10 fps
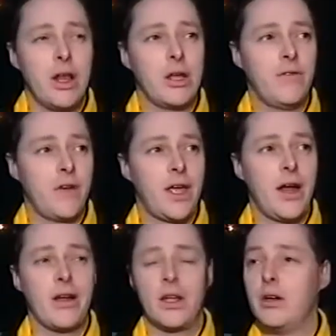It's really good for
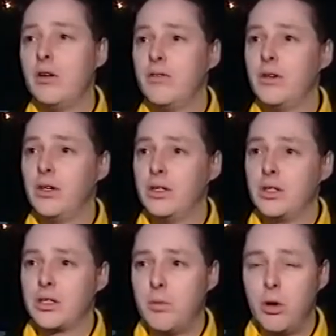Carrick, you know, for
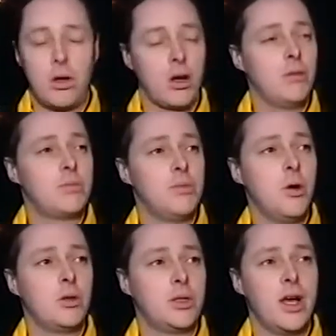a, a small club,
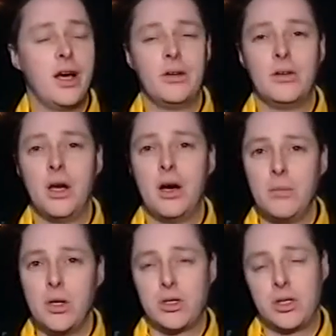small town.
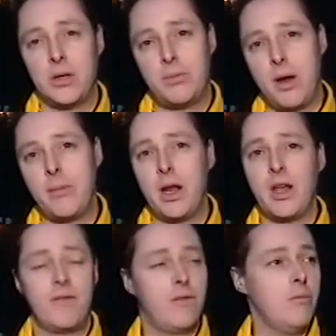I'm used to the Premier
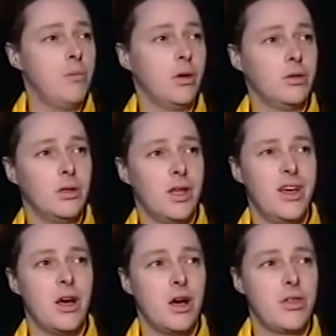League football and all that
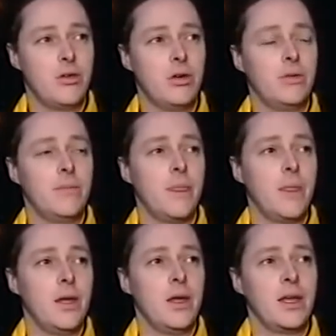there. I thought
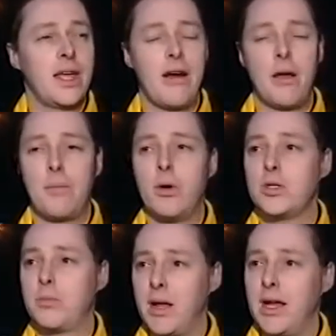Carrick
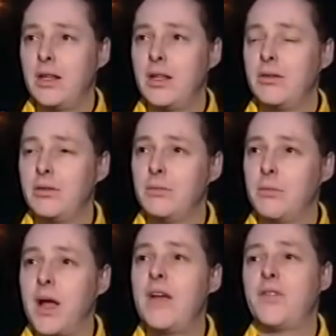boys played the
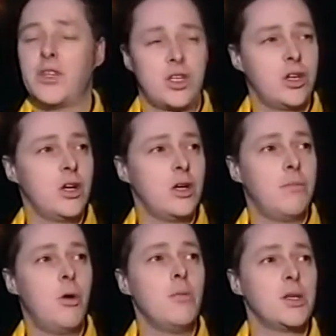played for the
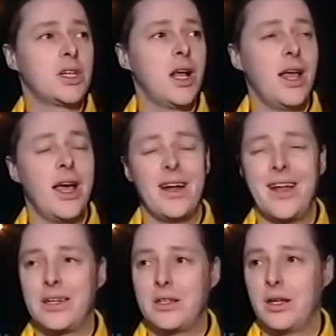shirt. Paul Miskelly had
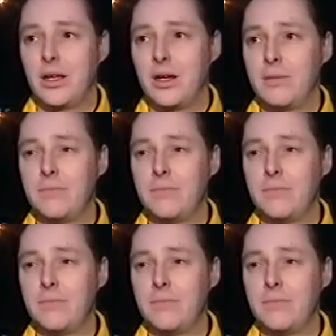an excellent